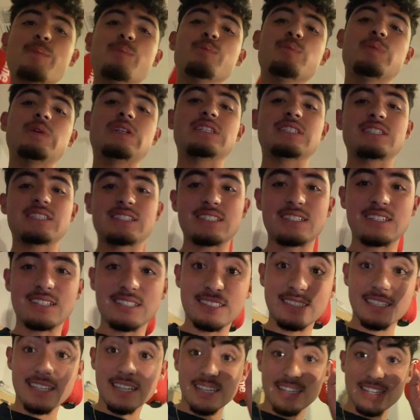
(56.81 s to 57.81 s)
But got
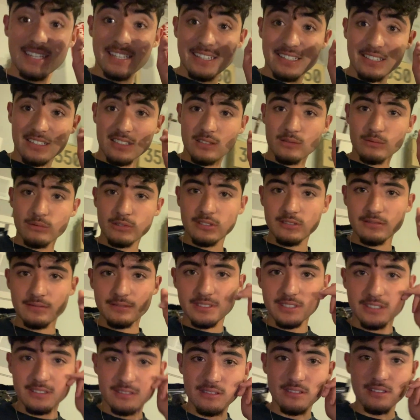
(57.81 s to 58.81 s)
that hanging on the roof, you
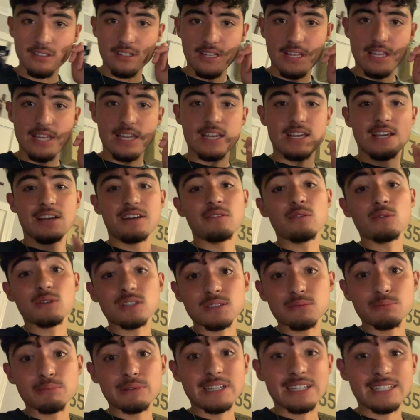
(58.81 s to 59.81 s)
know.
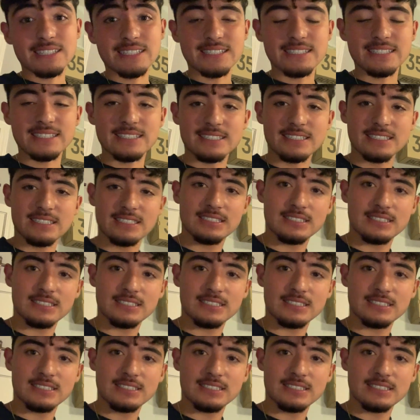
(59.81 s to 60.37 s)
Respect it.